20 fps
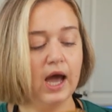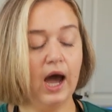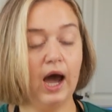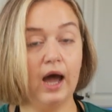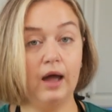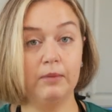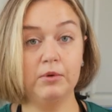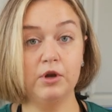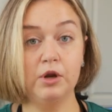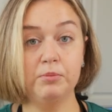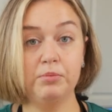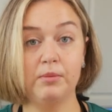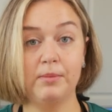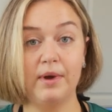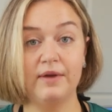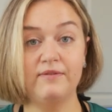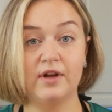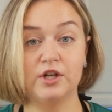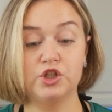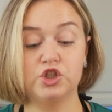I'm gonna put
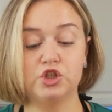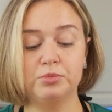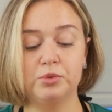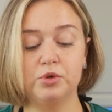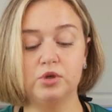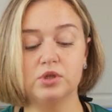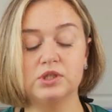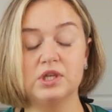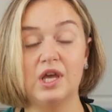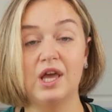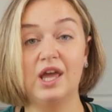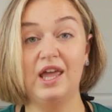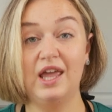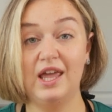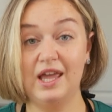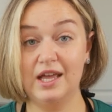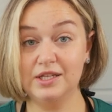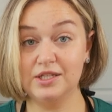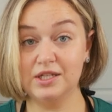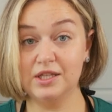my vegetables
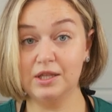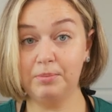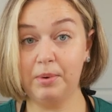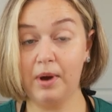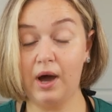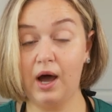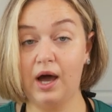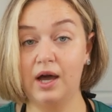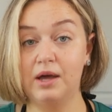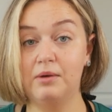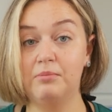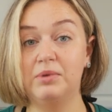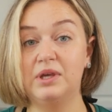into the pot